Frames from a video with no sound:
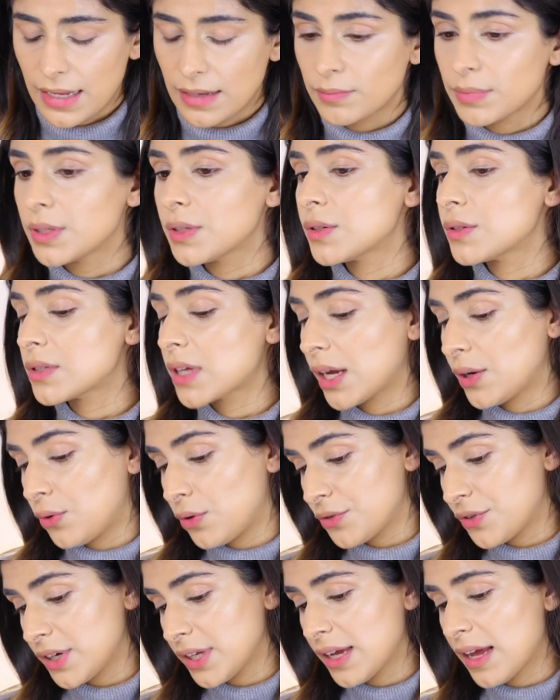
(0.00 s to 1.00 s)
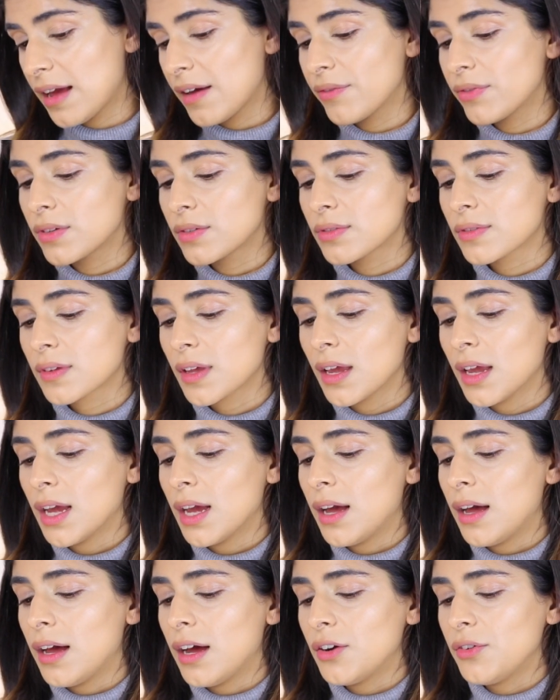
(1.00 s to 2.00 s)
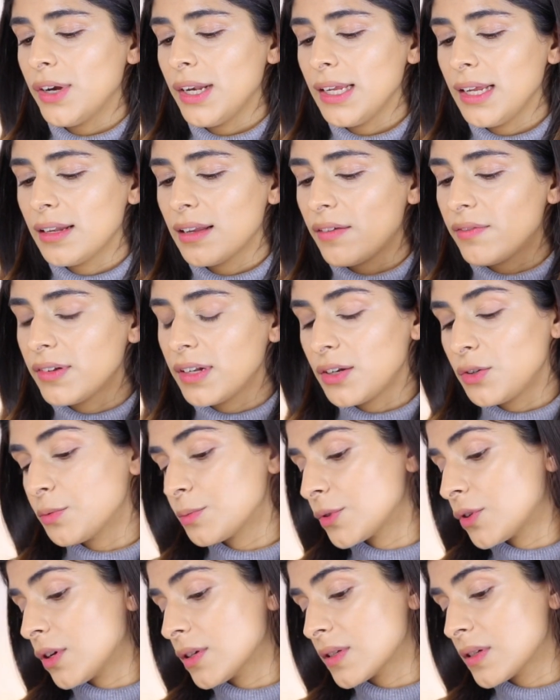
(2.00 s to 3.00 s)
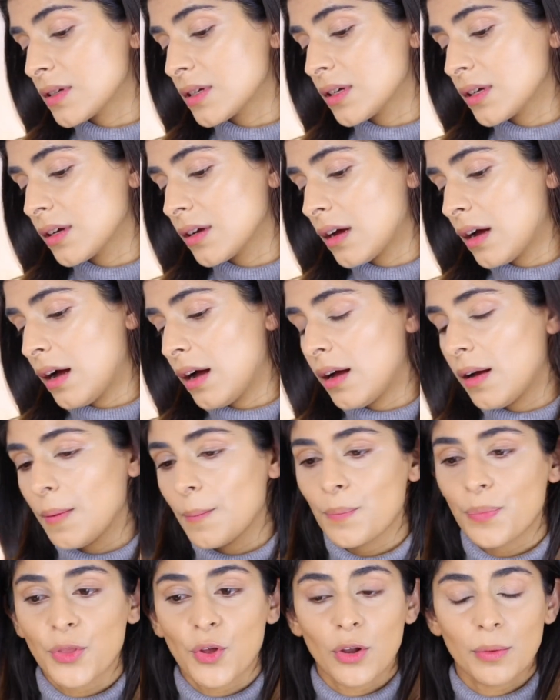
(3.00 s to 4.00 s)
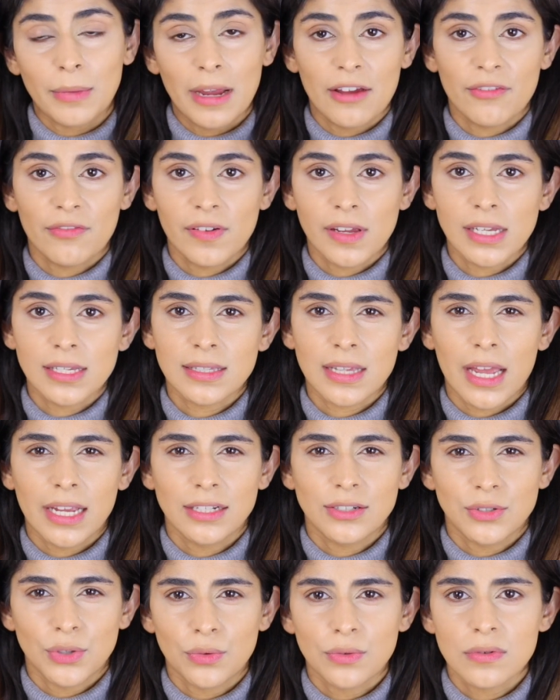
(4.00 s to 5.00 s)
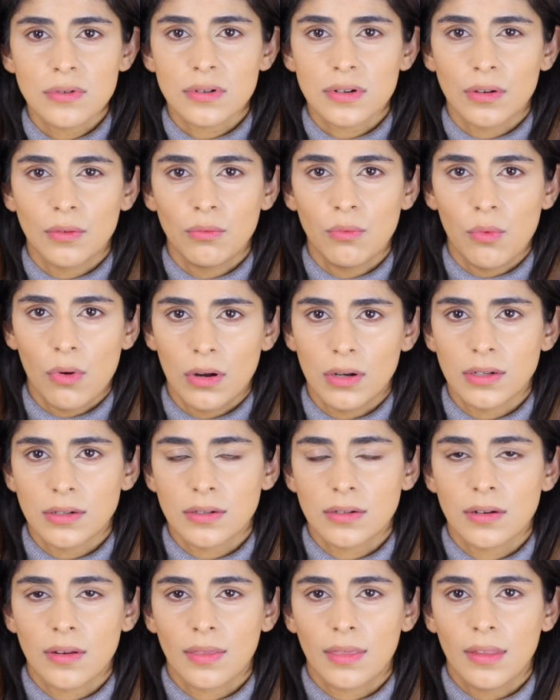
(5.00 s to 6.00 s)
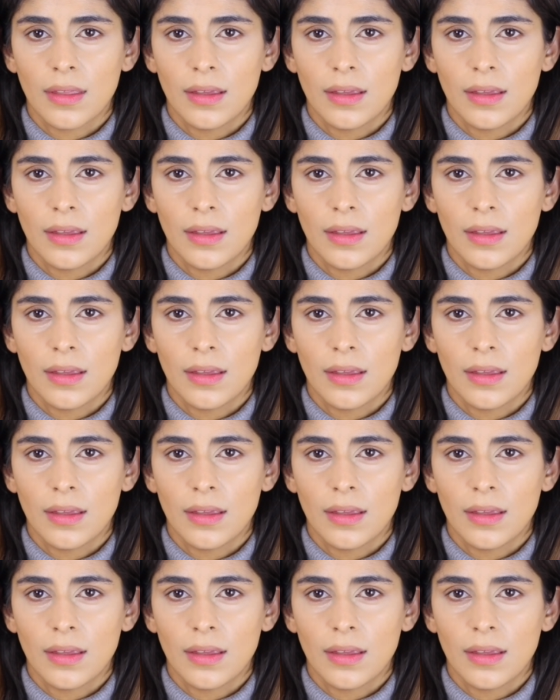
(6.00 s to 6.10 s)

And because I already have this really lovely luminosity on my face, I don't want